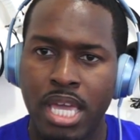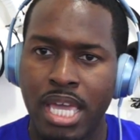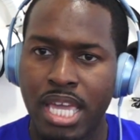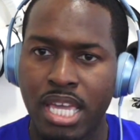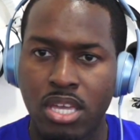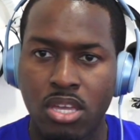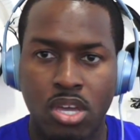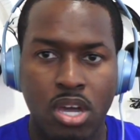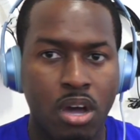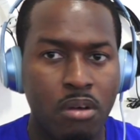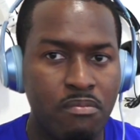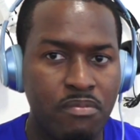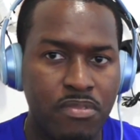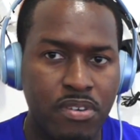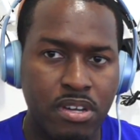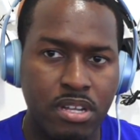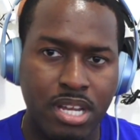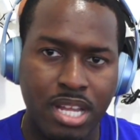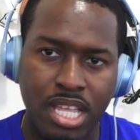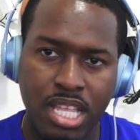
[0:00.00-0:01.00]
in
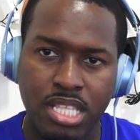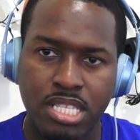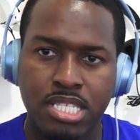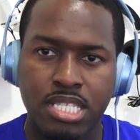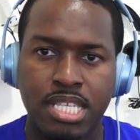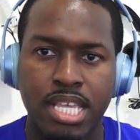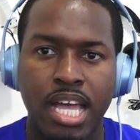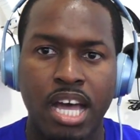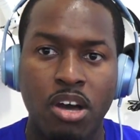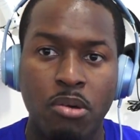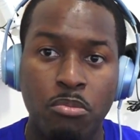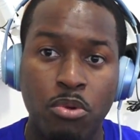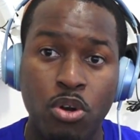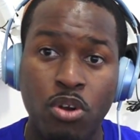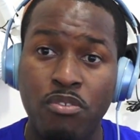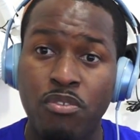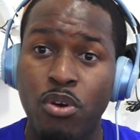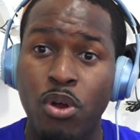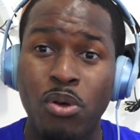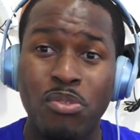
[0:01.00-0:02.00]
comfort and sound. But
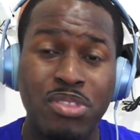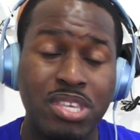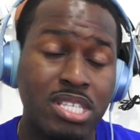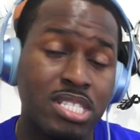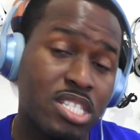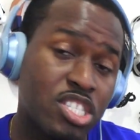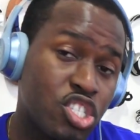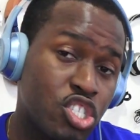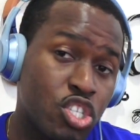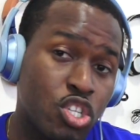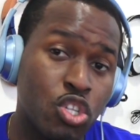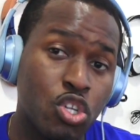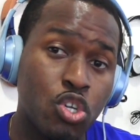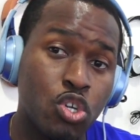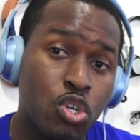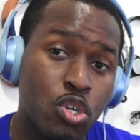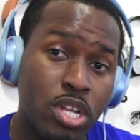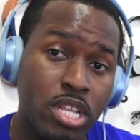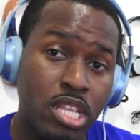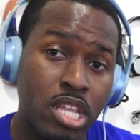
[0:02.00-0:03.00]
overall, these are still a
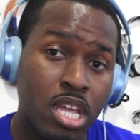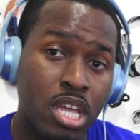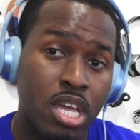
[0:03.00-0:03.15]
good